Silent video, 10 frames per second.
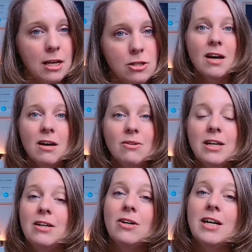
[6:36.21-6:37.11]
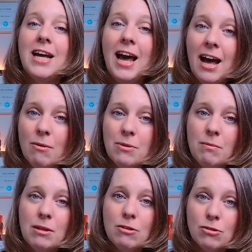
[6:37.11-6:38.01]
So in order to help them
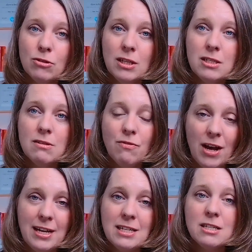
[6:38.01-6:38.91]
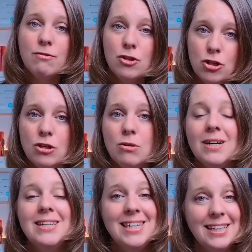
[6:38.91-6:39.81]
through this phase of due
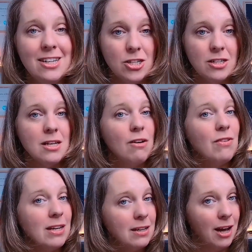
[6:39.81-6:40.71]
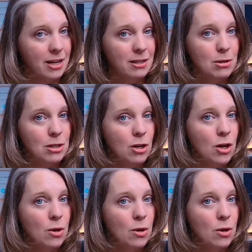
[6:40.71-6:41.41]
diligence, of enlightenment,